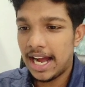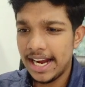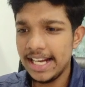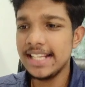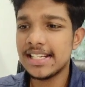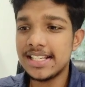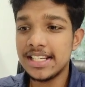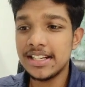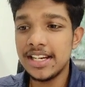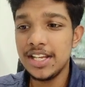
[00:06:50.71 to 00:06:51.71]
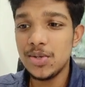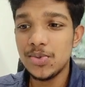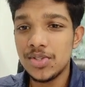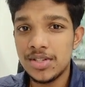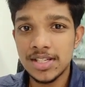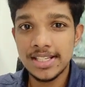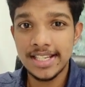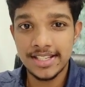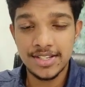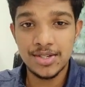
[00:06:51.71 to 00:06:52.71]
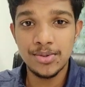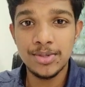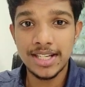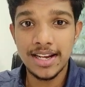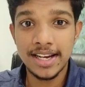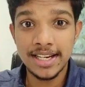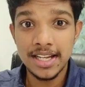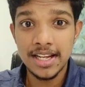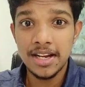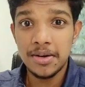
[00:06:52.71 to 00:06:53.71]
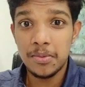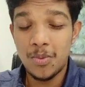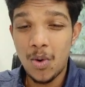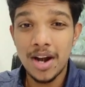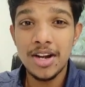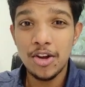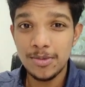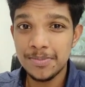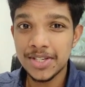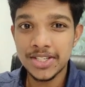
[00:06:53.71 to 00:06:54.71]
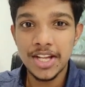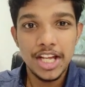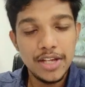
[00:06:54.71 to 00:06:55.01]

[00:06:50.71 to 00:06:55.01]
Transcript: IDs are generally used just to target one DOM object.